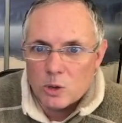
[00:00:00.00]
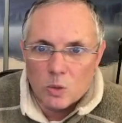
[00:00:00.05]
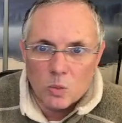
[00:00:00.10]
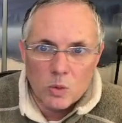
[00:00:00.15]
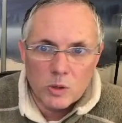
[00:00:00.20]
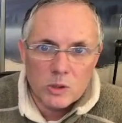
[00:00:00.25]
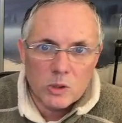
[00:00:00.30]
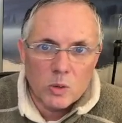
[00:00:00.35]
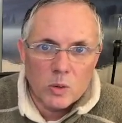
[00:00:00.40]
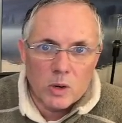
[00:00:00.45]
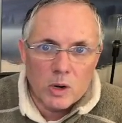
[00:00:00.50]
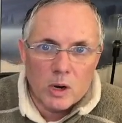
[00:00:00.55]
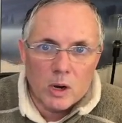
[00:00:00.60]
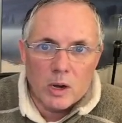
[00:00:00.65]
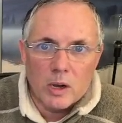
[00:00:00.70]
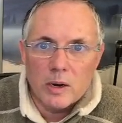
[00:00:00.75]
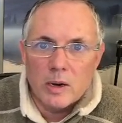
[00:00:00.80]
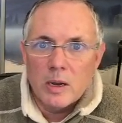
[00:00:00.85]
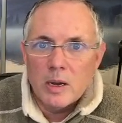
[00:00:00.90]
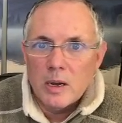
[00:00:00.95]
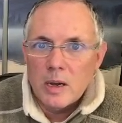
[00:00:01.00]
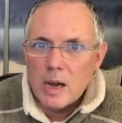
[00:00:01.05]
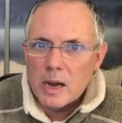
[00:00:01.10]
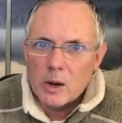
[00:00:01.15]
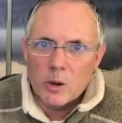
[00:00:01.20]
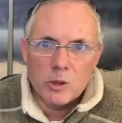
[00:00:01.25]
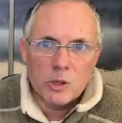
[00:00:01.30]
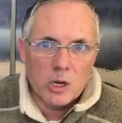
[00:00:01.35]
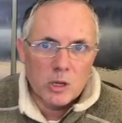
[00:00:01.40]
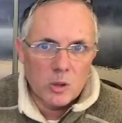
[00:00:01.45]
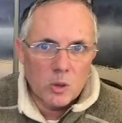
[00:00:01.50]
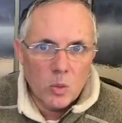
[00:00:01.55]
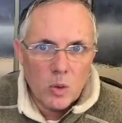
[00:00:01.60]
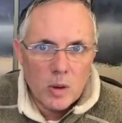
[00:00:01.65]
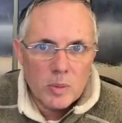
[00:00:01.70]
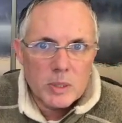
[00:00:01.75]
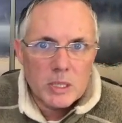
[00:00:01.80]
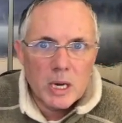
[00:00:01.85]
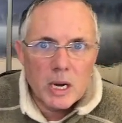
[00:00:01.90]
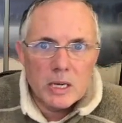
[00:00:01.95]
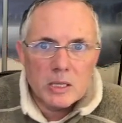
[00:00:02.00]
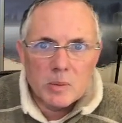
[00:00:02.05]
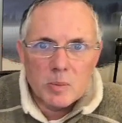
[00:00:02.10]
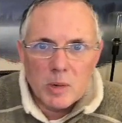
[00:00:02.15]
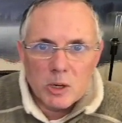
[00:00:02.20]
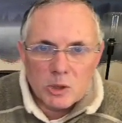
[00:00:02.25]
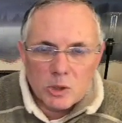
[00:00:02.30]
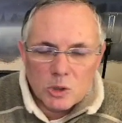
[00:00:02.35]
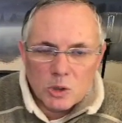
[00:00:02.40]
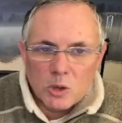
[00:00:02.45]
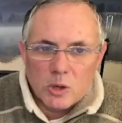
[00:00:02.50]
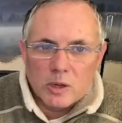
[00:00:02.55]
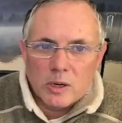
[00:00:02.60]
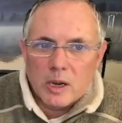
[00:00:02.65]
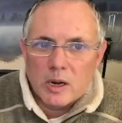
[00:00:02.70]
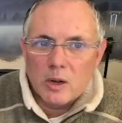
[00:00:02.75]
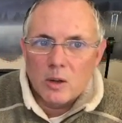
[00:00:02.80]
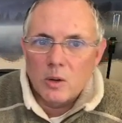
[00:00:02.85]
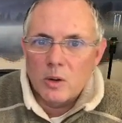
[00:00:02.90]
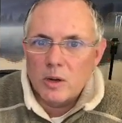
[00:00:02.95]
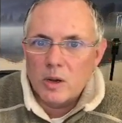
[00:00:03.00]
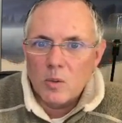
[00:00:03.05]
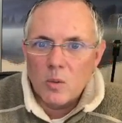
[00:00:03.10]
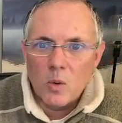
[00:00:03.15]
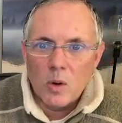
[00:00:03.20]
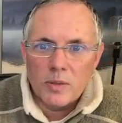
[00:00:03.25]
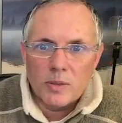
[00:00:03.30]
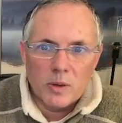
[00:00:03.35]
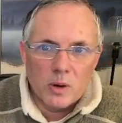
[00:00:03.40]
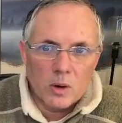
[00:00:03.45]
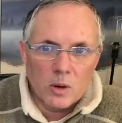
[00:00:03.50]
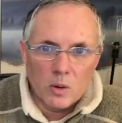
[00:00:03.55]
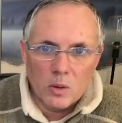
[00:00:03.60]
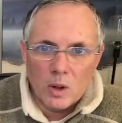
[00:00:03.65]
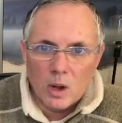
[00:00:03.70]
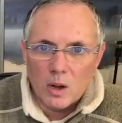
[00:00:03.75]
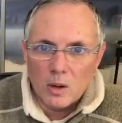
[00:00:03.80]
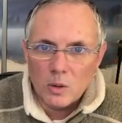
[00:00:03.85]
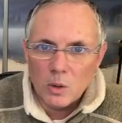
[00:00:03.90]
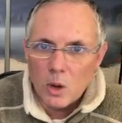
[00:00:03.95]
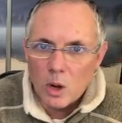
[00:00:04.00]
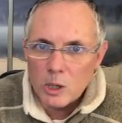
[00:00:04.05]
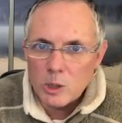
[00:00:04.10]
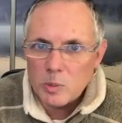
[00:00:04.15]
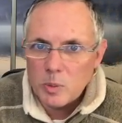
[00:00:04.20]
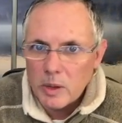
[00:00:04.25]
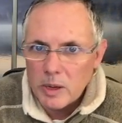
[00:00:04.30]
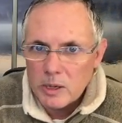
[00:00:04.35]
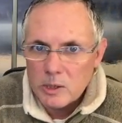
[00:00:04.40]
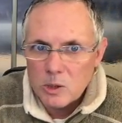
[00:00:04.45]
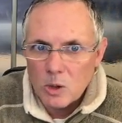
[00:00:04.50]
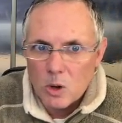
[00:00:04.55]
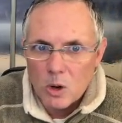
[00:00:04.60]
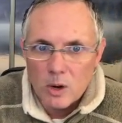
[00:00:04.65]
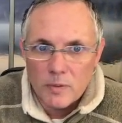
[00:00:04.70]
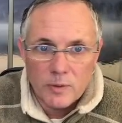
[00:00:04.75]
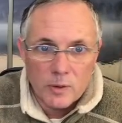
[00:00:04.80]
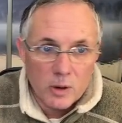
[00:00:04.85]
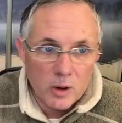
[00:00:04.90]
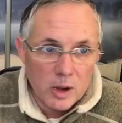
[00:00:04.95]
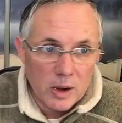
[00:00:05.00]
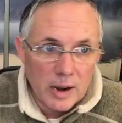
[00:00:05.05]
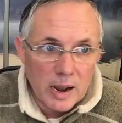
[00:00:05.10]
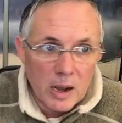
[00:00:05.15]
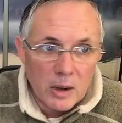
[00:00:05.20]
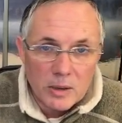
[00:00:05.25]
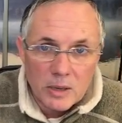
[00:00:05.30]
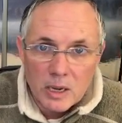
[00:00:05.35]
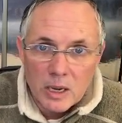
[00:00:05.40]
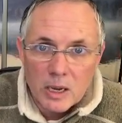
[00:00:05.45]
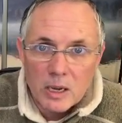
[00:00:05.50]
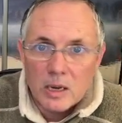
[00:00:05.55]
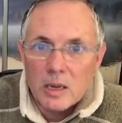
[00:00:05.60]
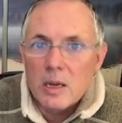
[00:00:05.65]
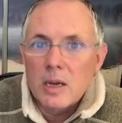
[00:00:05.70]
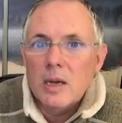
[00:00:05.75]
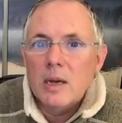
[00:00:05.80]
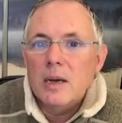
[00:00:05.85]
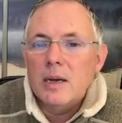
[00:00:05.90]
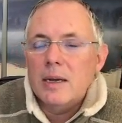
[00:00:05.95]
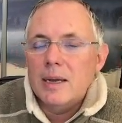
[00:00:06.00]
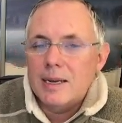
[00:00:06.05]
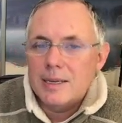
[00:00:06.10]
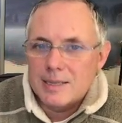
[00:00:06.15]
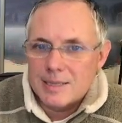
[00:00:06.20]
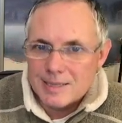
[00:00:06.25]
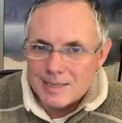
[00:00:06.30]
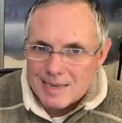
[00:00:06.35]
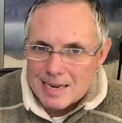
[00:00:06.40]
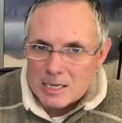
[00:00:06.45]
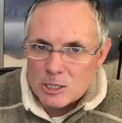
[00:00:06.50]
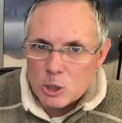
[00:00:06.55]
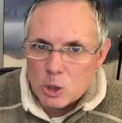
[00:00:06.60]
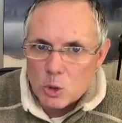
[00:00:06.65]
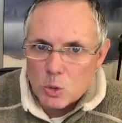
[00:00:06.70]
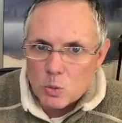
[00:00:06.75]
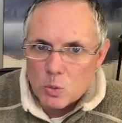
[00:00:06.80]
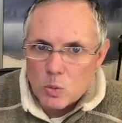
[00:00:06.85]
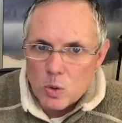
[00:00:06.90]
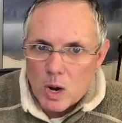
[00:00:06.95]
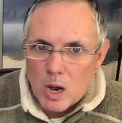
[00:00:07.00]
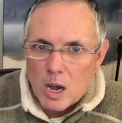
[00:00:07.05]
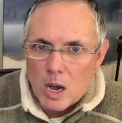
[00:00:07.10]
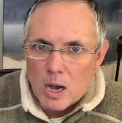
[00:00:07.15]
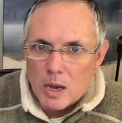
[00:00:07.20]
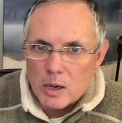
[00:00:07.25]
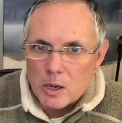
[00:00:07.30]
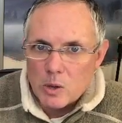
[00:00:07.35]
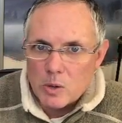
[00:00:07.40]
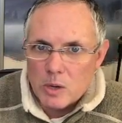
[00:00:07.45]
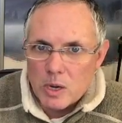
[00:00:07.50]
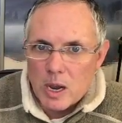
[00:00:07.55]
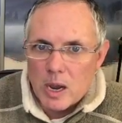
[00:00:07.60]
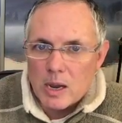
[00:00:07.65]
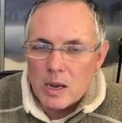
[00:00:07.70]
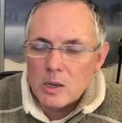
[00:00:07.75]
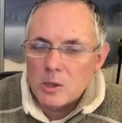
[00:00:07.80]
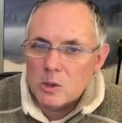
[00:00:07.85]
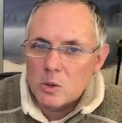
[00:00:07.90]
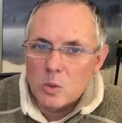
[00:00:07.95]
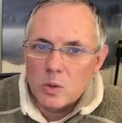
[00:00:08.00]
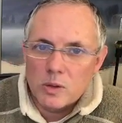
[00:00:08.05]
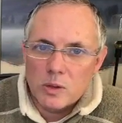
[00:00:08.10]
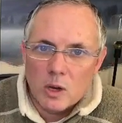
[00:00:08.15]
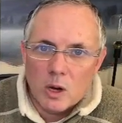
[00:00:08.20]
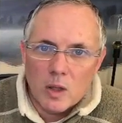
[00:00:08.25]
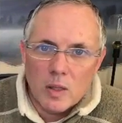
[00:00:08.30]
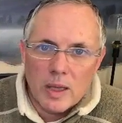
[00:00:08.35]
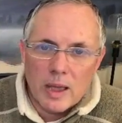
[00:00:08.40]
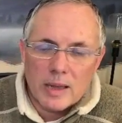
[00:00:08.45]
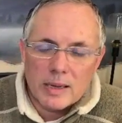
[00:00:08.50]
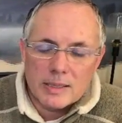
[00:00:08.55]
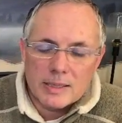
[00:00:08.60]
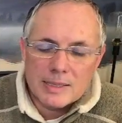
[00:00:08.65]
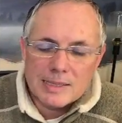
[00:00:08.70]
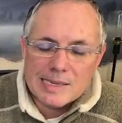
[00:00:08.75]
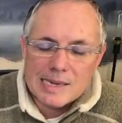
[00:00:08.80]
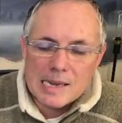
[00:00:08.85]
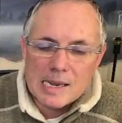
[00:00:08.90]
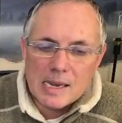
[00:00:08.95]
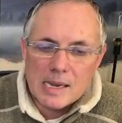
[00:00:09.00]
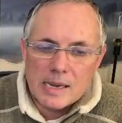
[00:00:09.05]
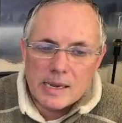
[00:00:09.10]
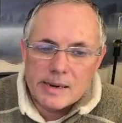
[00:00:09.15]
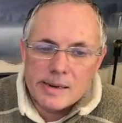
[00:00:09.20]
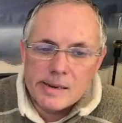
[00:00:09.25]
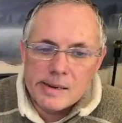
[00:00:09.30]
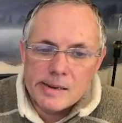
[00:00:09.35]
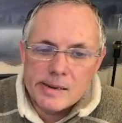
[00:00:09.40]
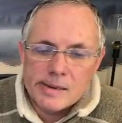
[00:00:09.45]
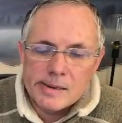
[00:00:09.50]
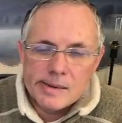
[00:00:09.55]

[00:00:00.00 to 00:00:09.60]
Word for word: or what's going on. I go check their websites, make sure, and kind of look at what their uh, launch plans are if they're not out yet, etc. Okay, so with all that said,